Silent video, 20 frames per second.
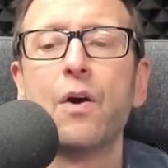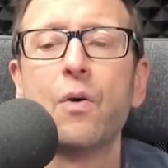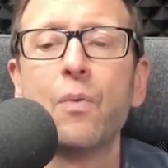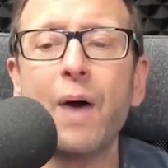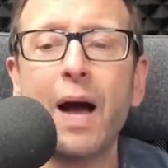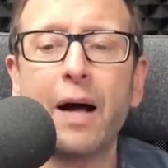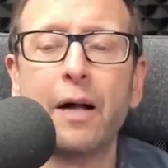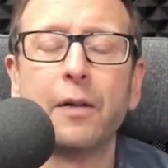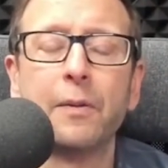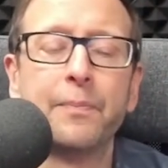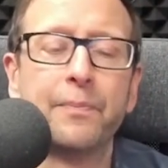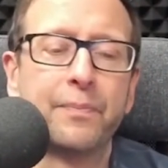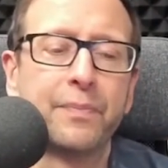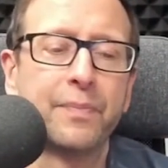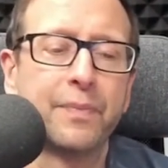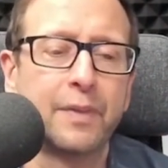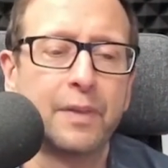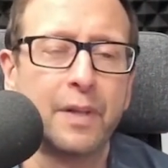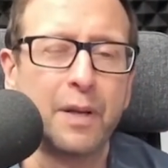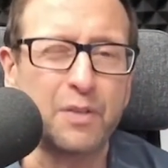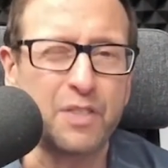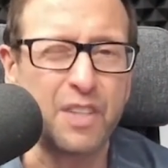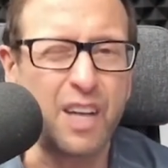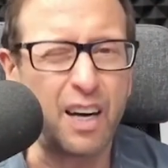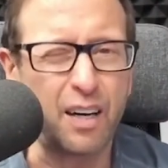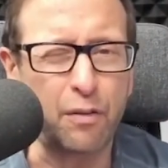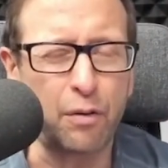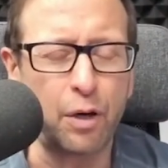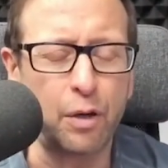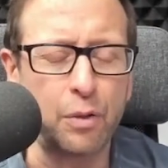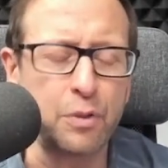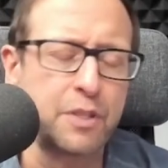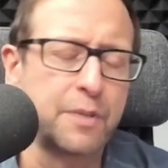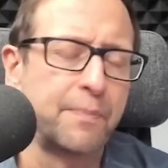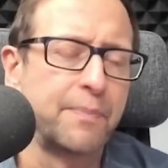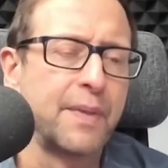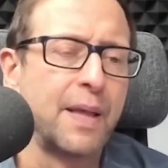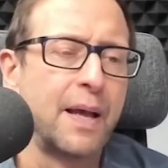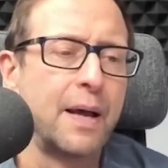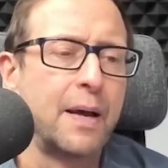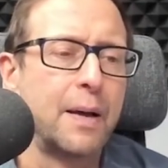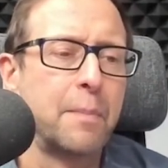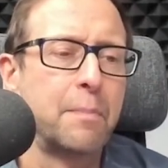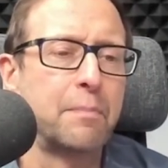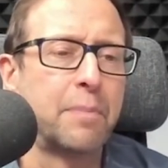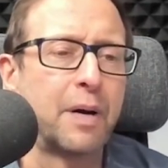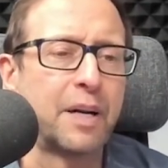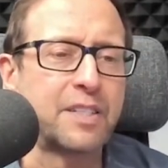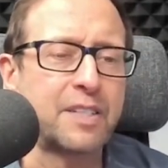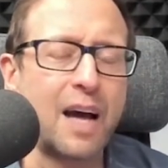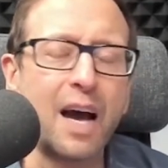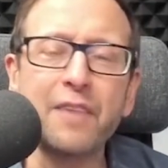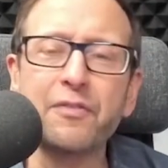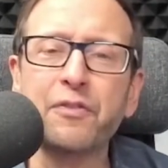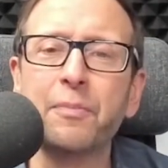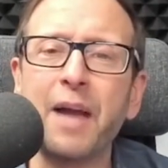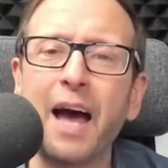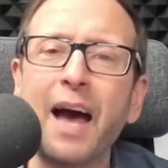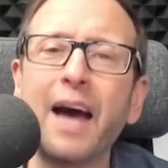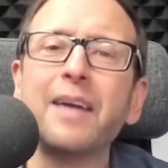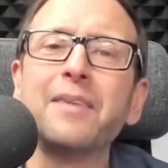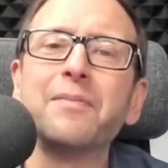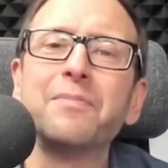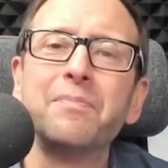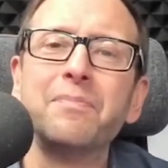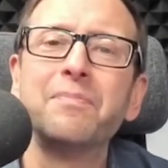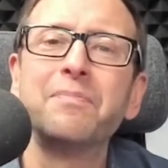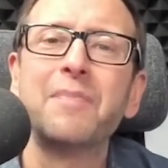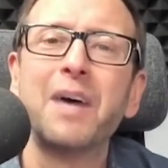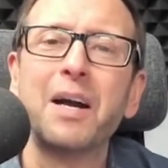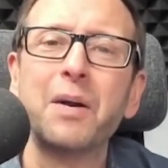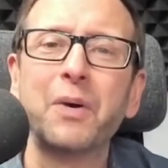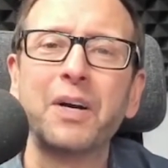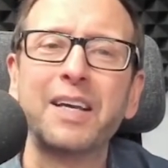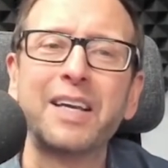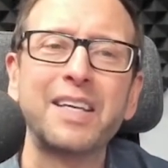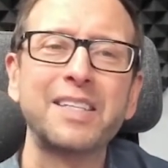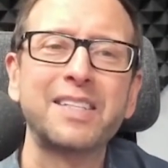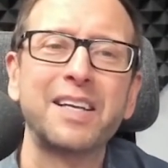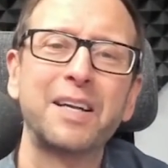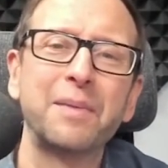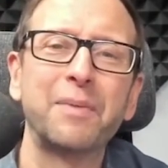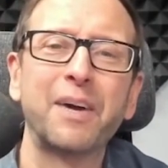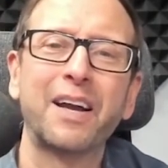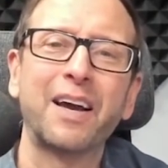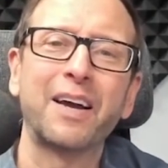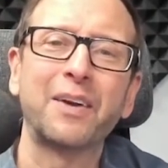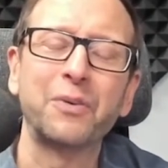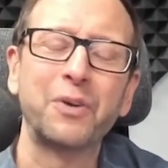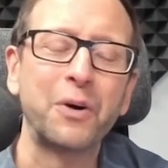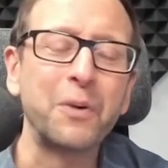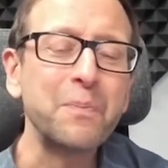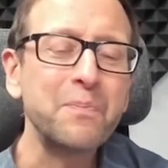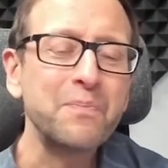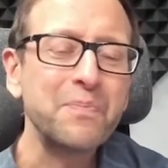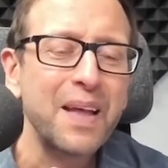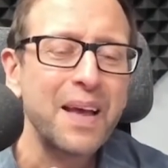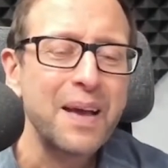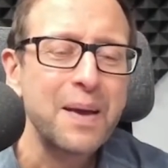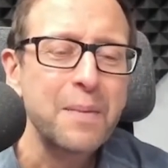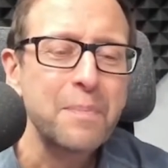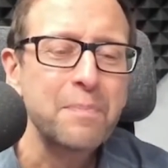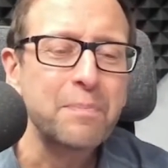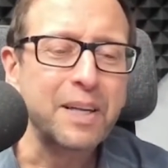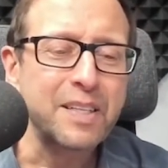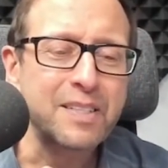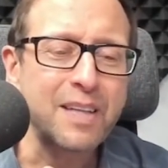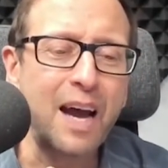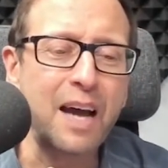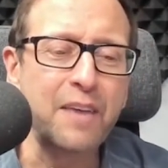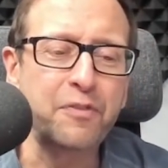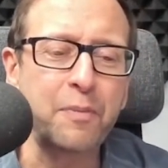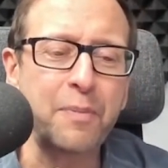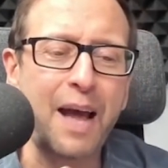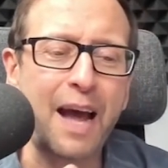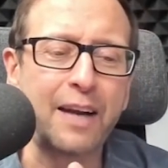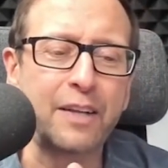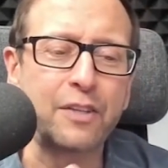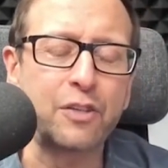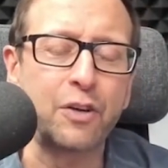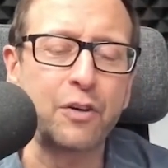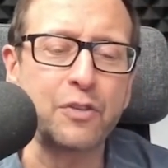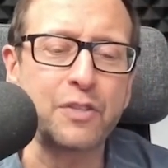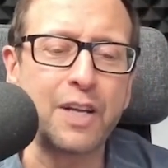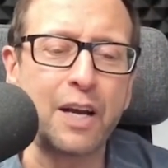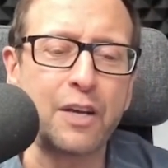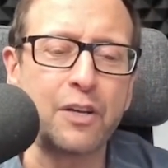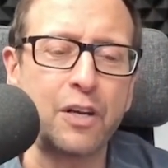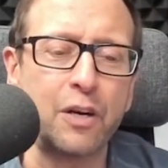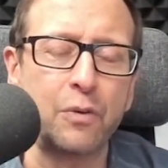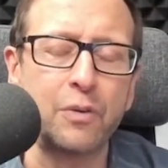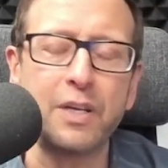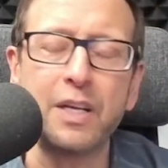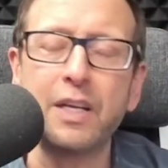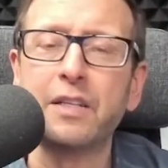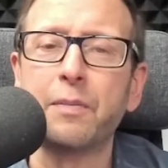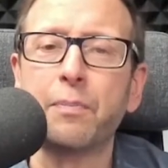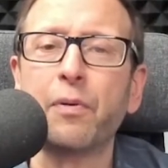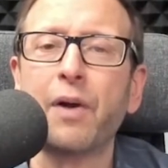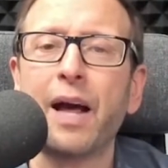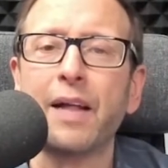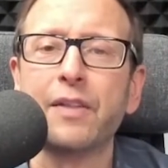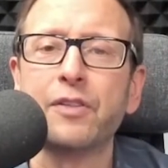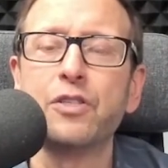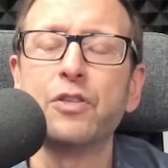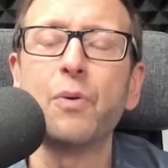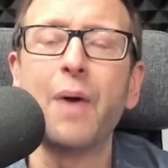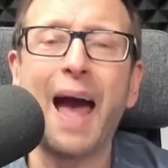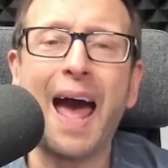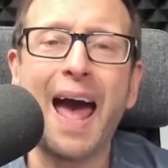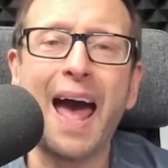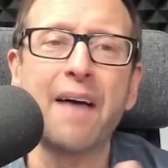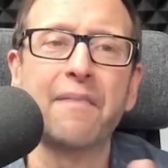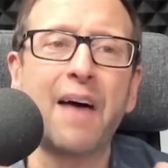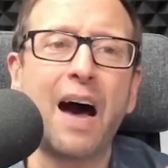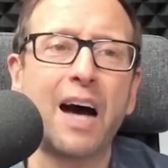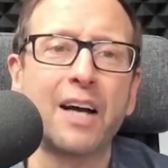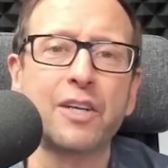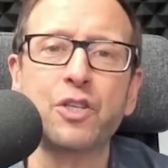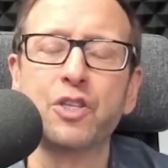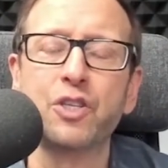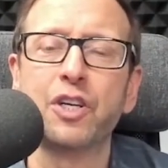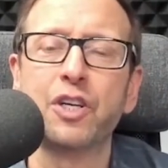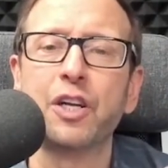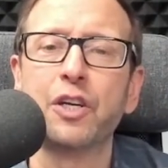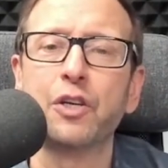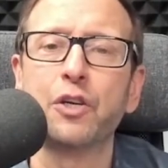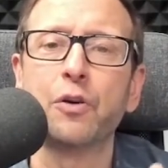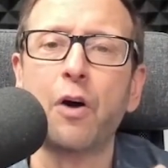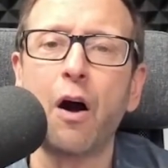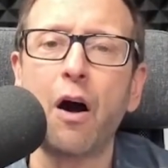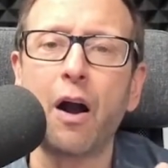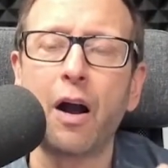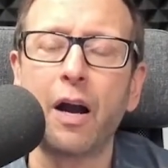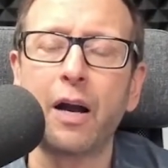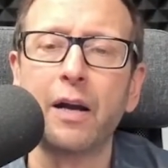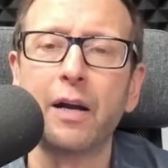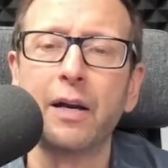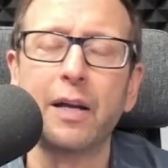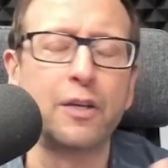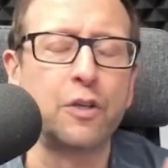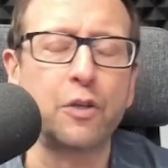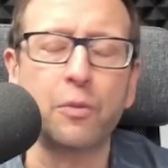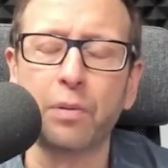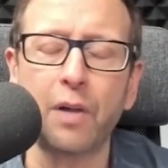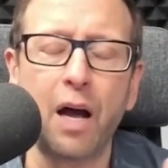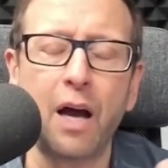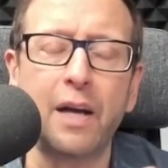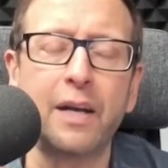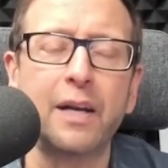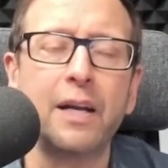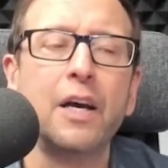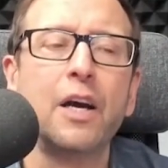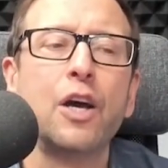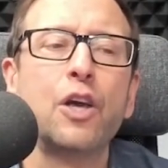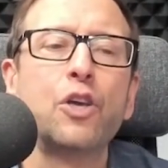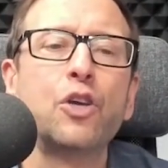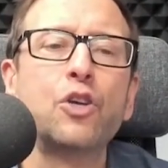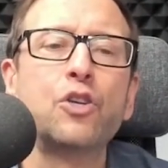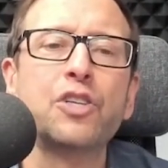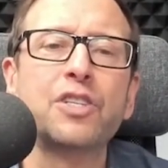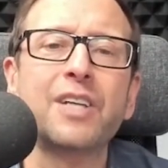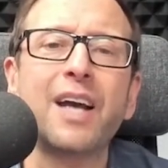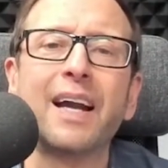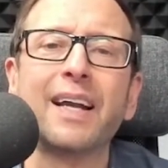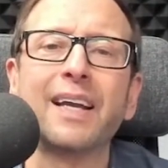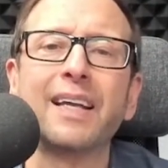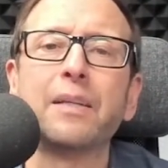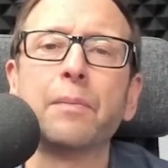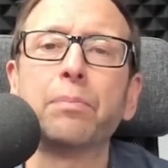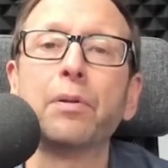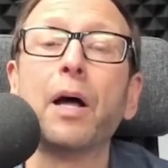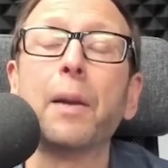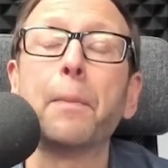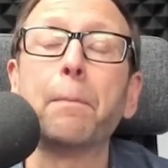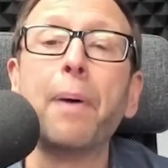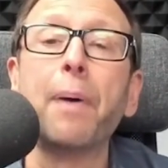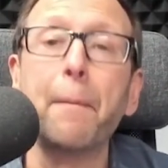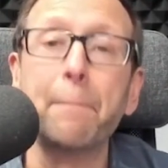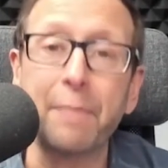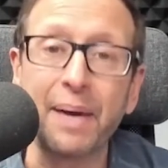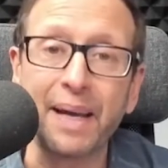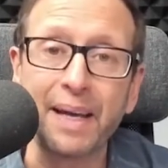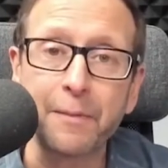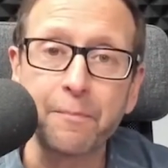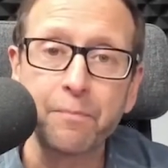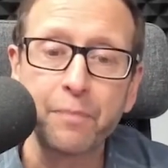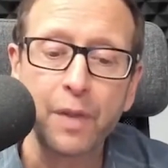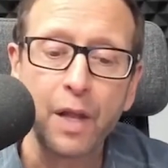Well, that was kind of gross. But aside from that, I don't want to kiss anybody, I don't know. But aside from that, it turns out you don't need the breaths. You have oxygen in your heart, in your blood. You just got to get the blood pumping.